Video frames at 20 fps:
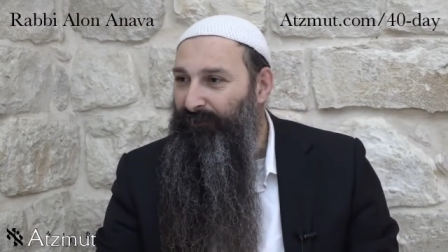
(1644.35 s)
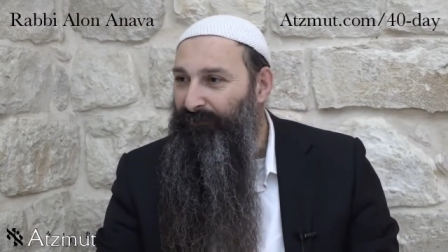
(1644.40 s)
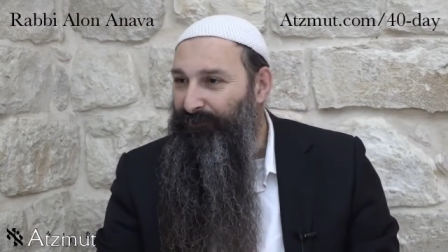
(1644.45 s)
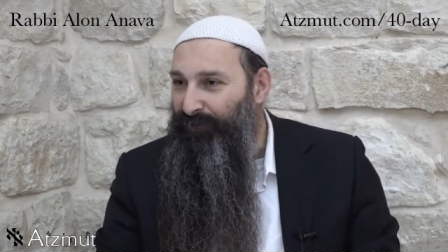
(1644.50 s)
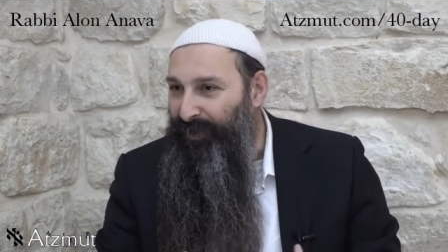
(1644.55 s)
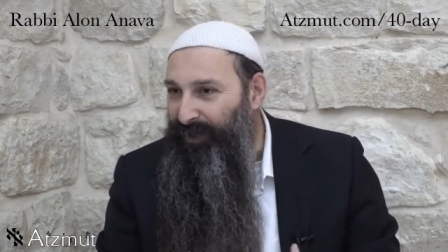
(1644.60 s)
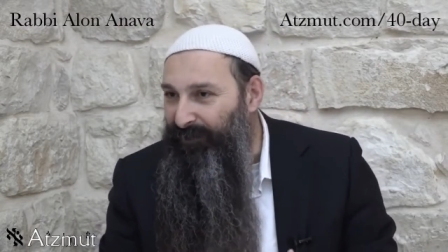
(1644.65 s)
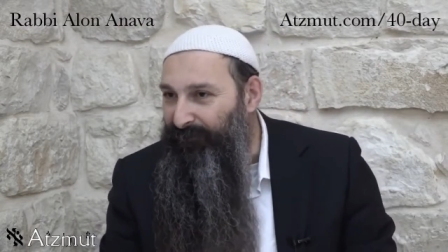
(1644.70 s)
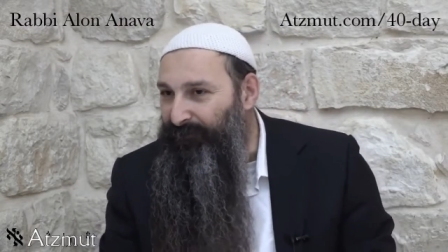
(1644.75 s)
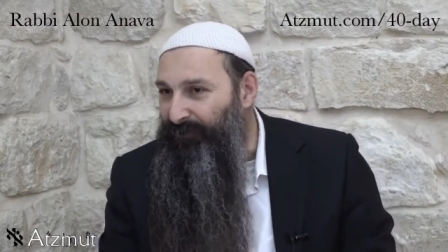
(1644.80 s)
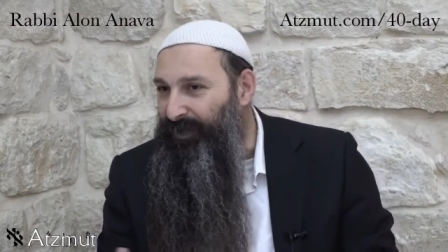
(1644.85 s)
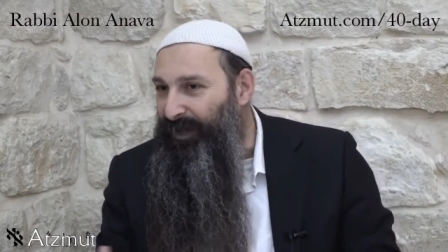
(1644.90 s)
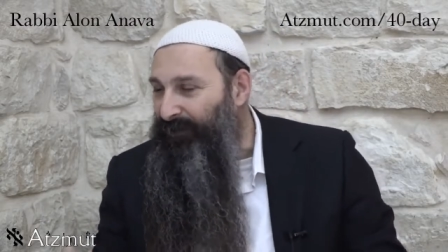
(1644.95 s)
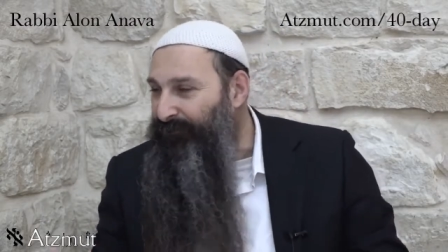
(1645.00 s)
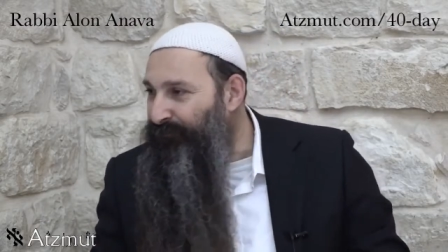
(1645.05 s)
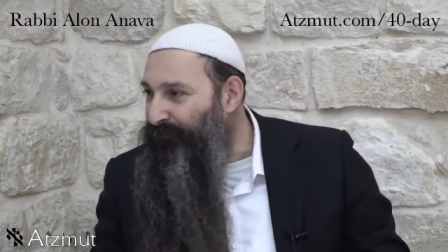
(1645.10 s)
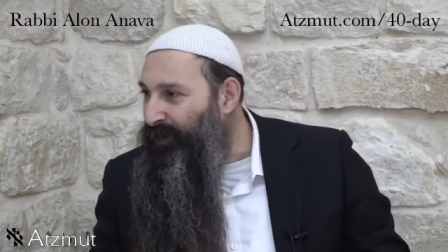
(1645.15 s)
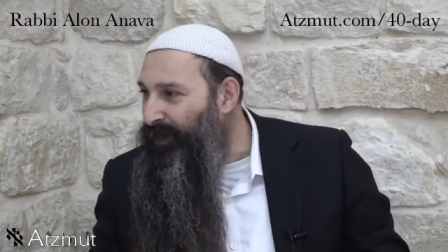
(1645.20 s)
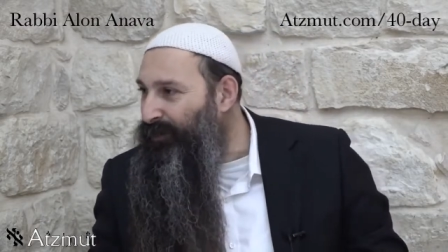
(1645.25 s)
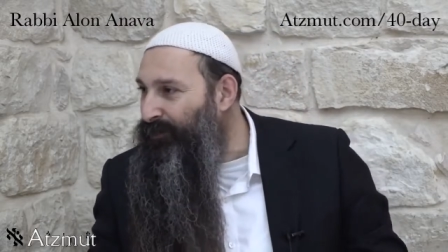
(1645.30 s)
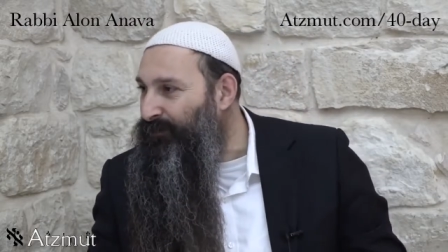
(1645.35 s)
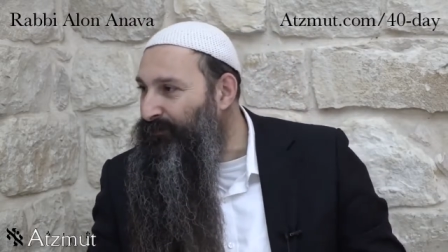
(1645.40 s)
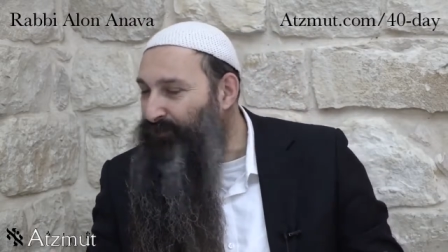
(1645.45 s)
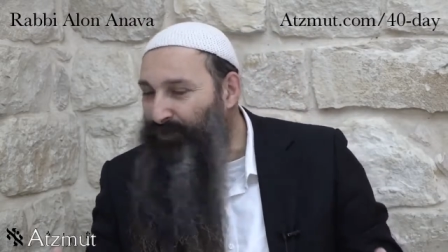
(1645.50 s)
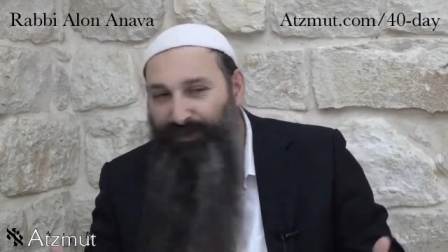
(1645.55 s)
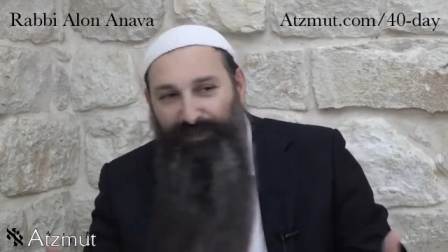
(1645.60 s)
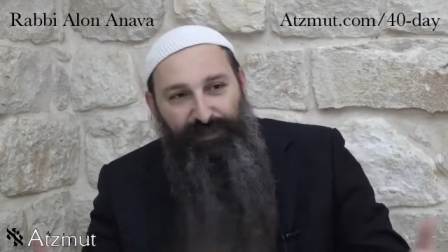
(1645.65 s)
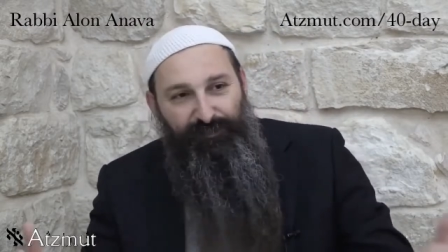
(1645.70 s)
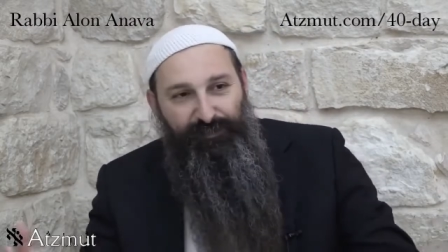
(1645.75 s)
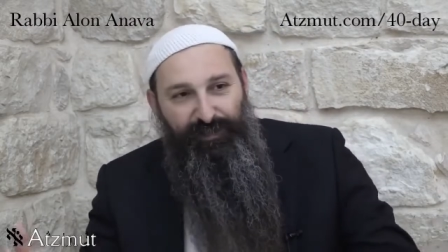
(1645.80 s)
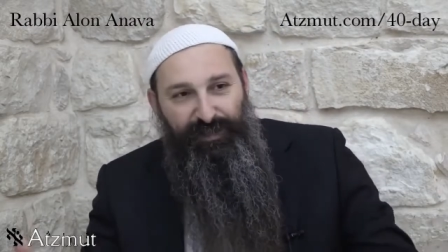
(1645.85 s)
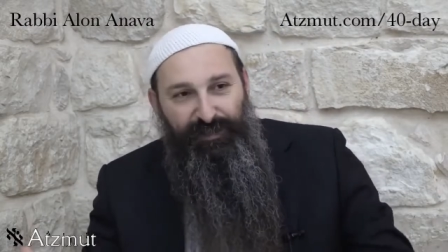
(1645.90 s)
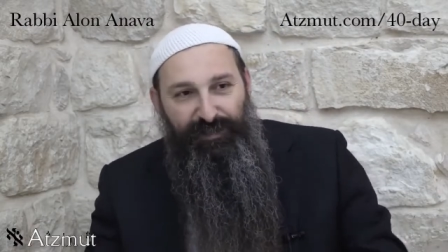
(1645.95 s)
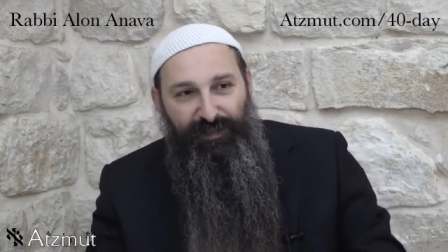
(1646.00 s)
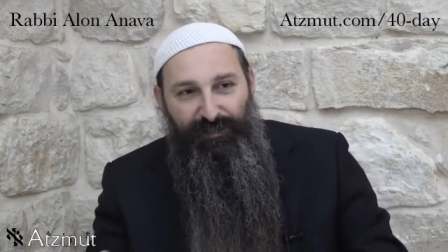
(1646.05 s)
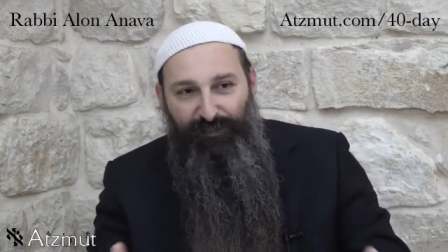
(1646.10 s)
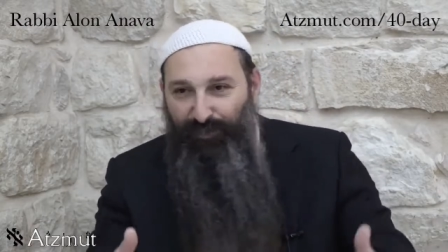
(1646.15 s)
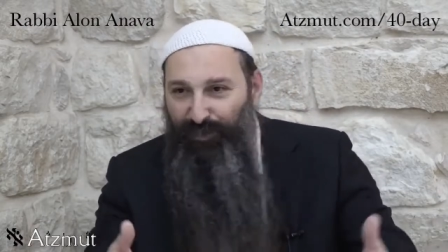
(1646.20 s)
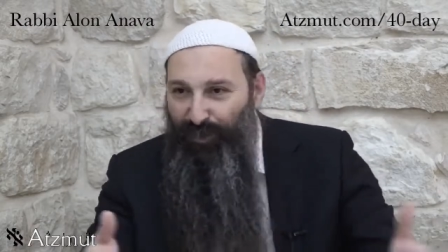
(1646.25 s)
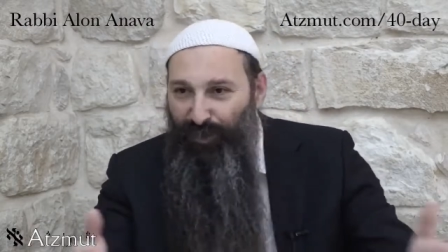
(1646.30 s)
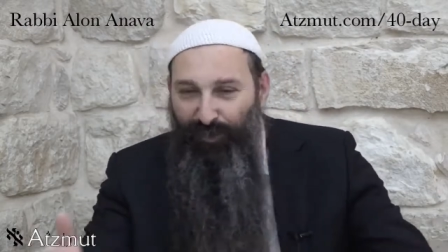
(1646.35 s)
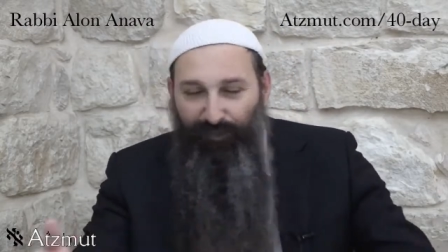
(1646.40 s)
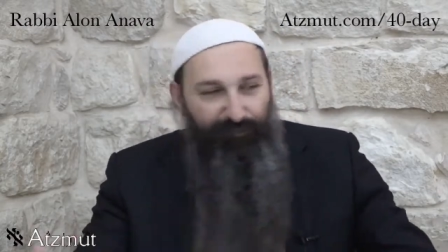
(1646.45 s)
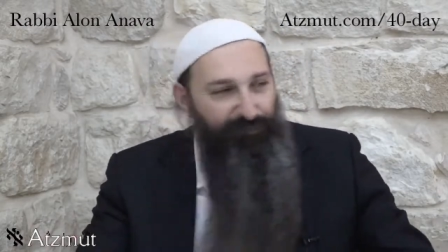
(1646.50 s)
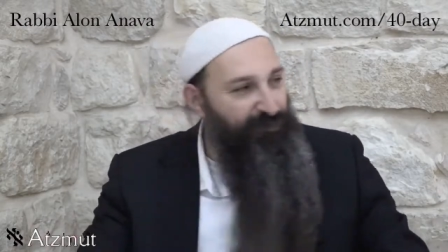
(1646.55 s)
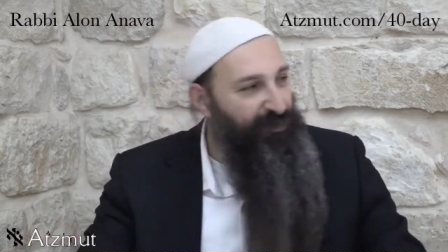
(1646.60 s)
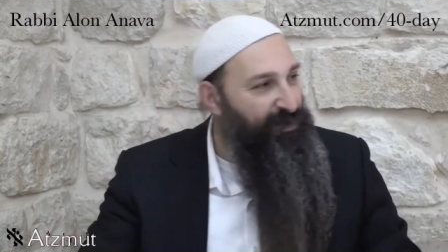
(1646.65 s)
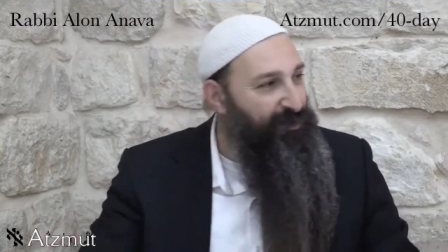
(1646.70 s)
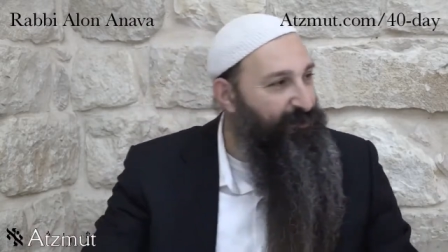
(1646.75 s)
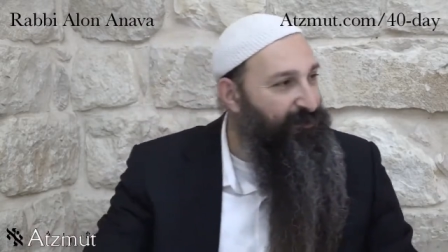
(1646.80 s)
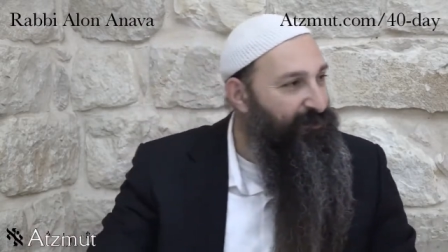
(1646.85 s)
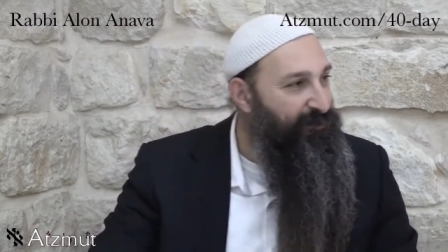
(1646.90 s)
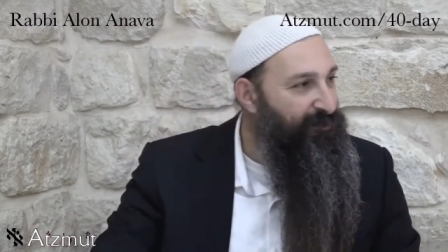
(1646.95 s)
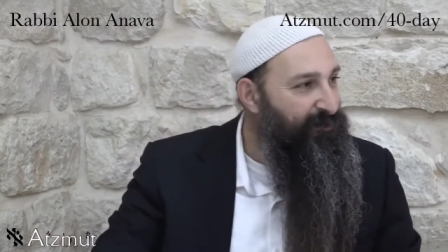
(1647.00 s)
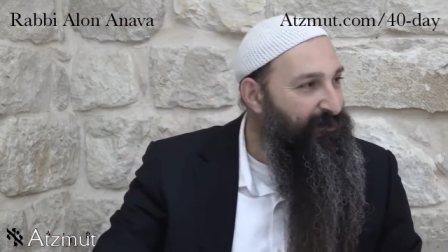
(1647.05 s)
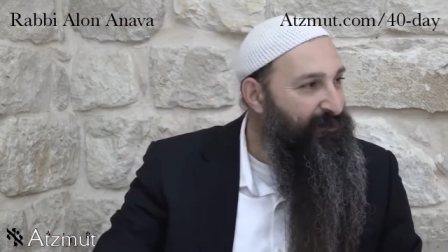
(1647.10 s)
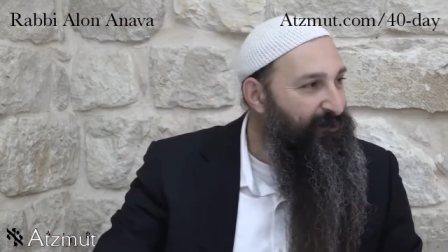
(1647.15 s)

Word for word: Forgive me, I failed. What's the big deal? We all fail.